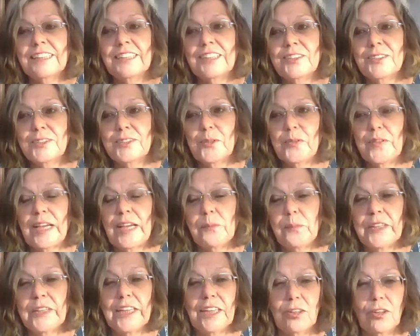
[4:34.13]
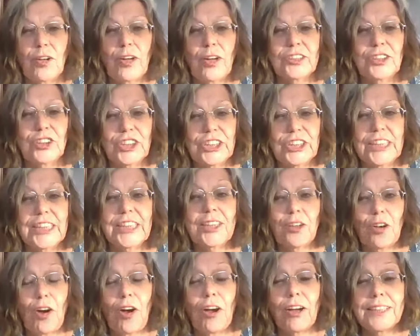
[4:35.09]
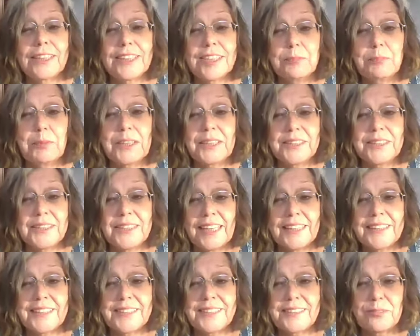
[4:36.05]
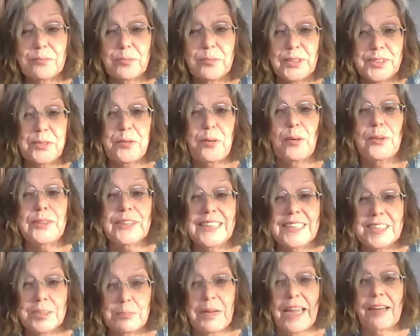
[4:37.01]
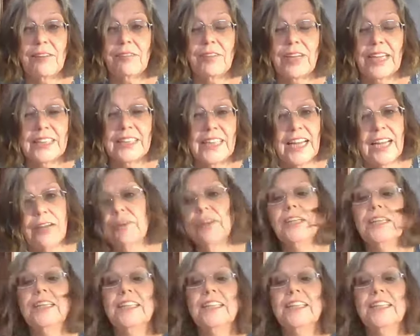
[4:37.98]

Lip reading: so that we can launch in August, because that's what's holding us back right now,